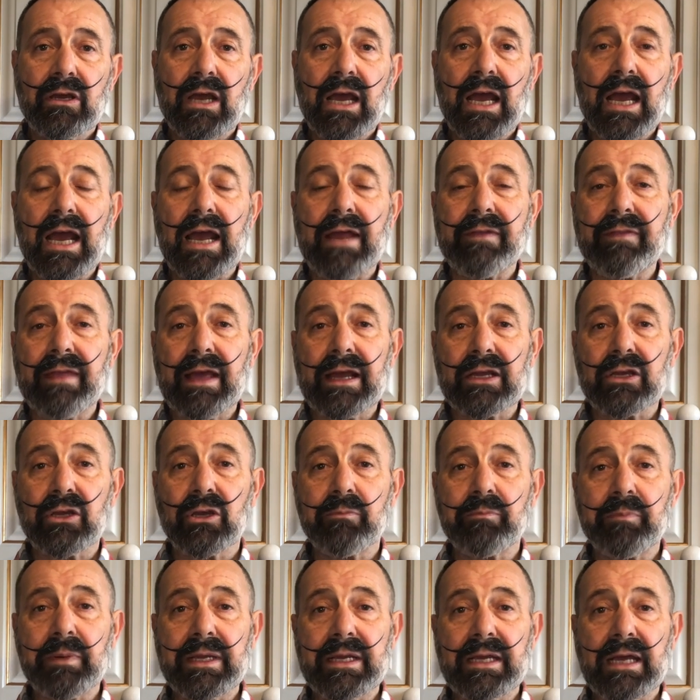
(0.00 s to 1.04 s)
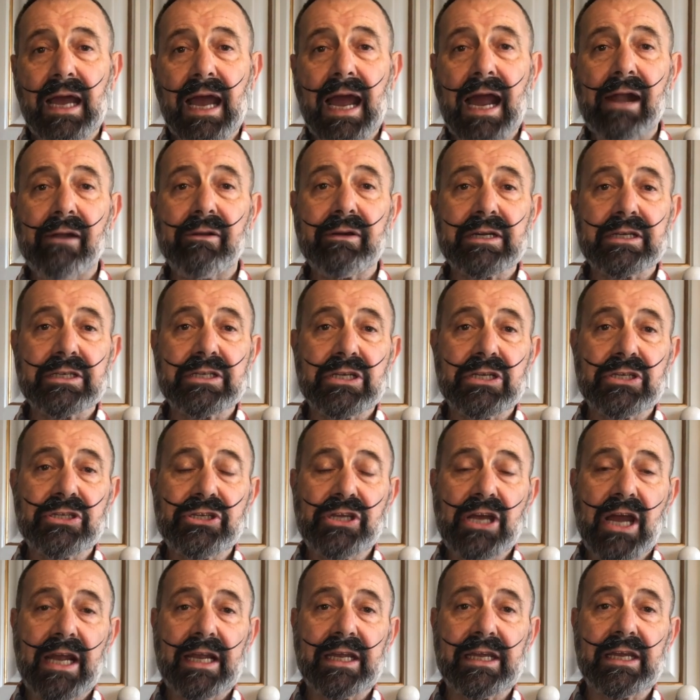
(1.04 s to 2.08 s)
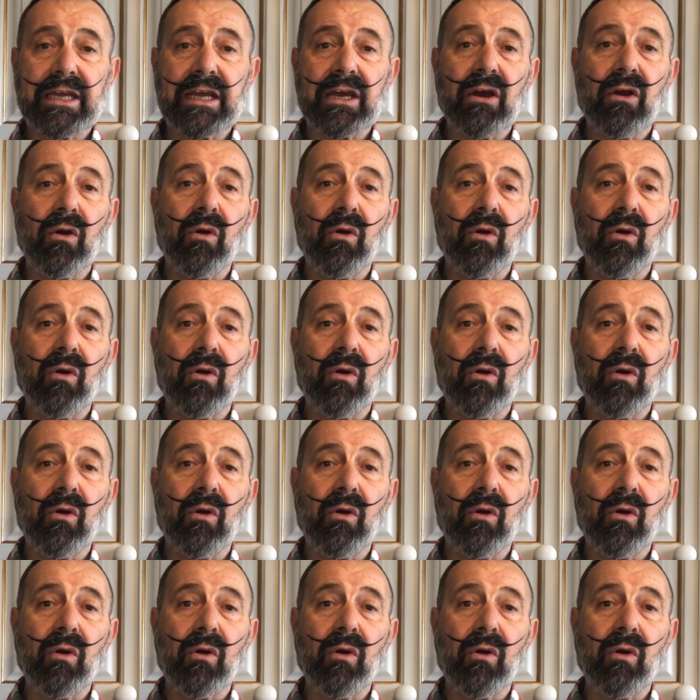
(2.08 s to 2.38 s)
and that could be a Harrington jacket